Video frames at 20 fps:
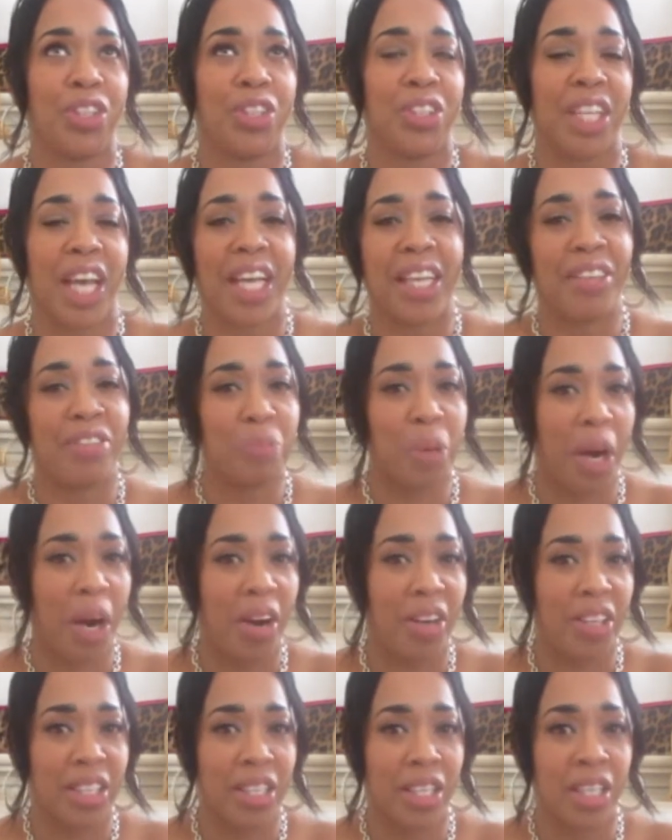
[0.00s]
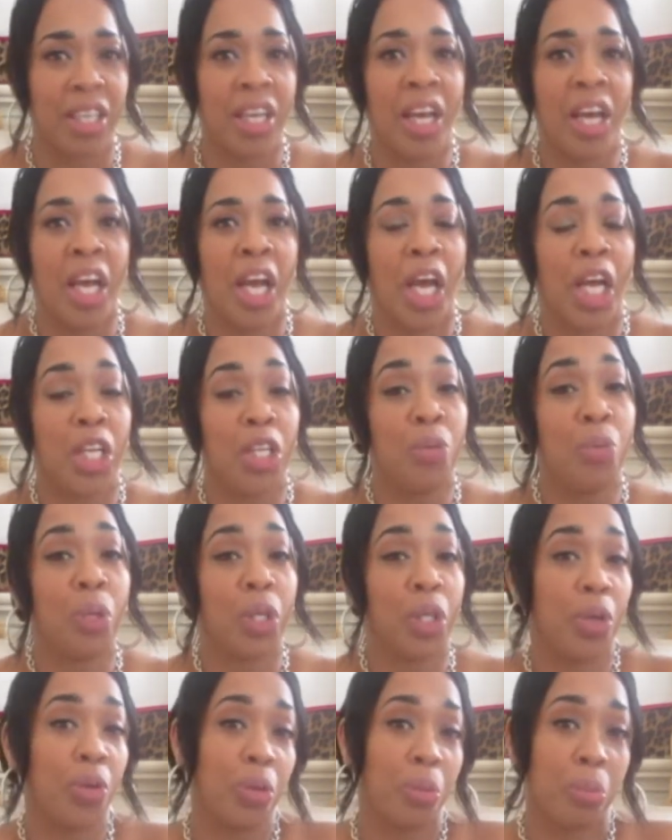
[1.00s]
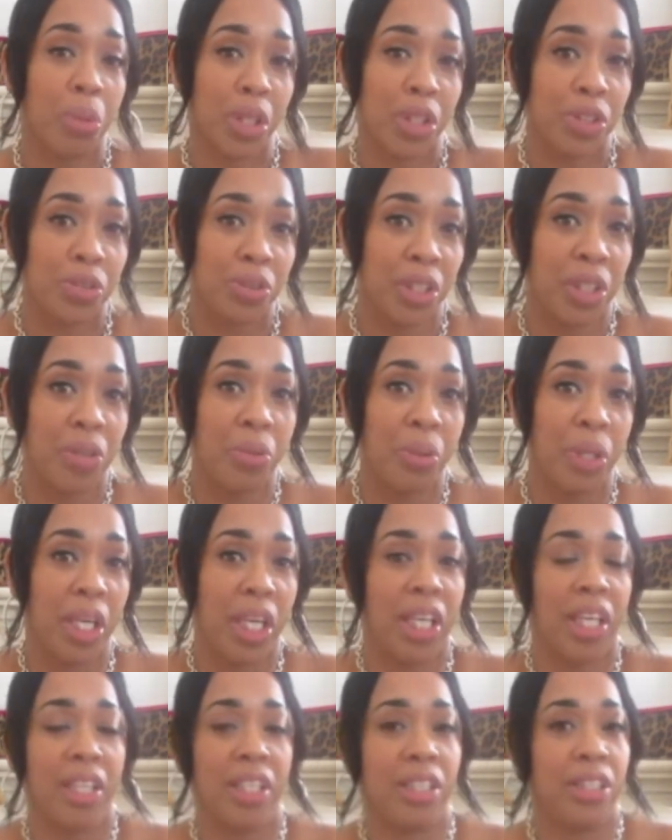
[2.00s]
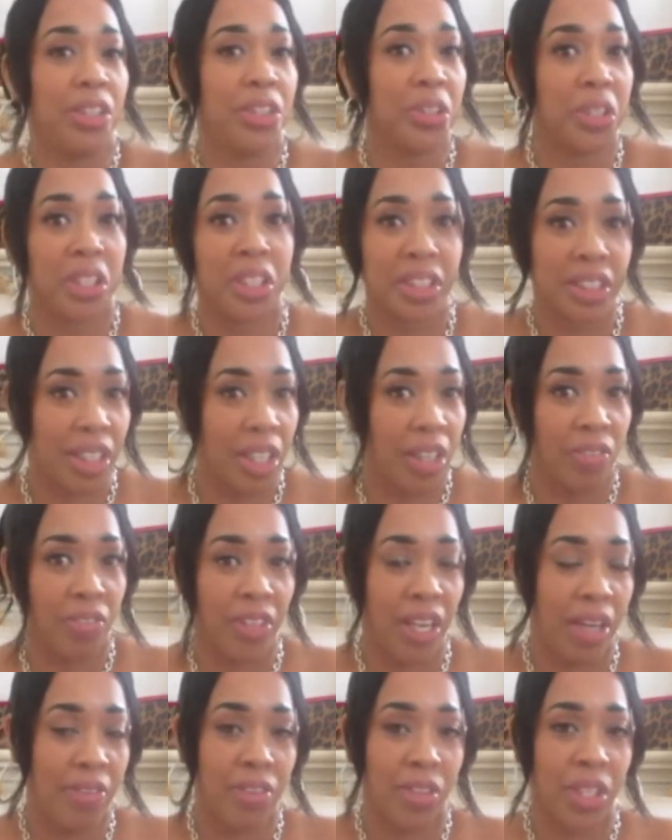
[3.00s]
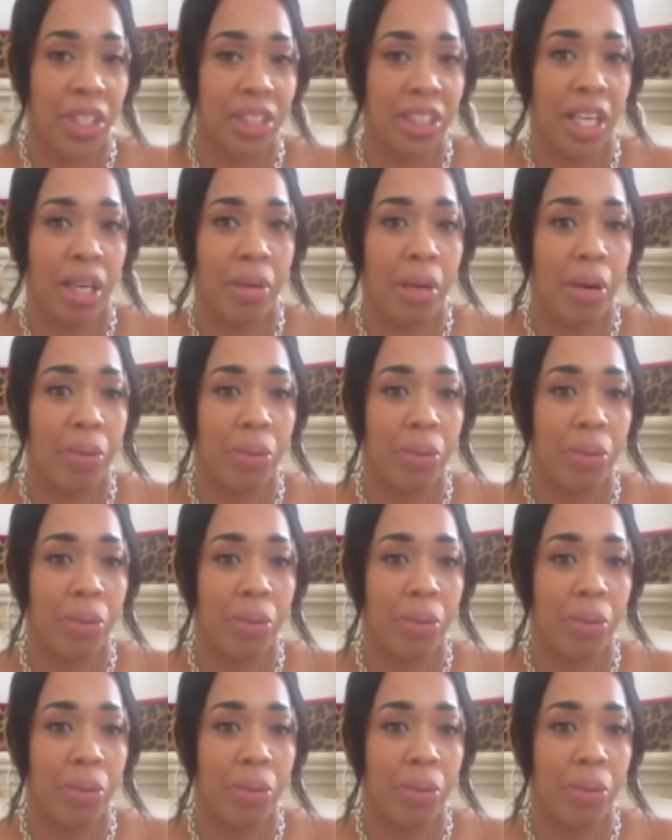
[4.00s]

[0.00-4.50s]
night of partying and you want to go to brunch really quick and enjoy yourself and have a great time,